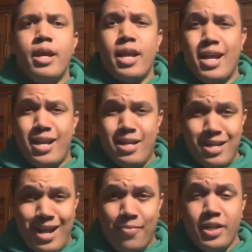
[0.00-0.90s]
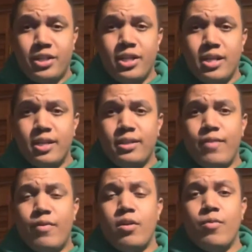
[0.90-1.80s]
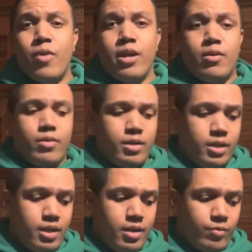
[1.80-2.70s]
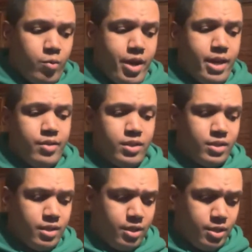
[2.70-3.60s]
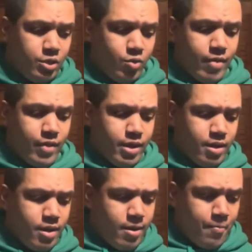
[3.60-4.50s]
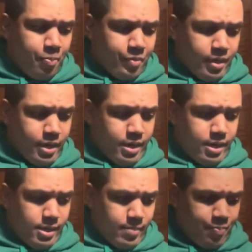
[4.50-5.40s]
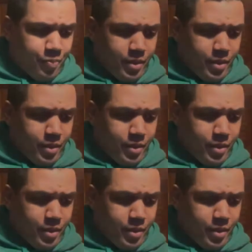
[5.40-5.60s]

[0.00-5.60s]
and i think she does that very well uh, of creating this driven uh,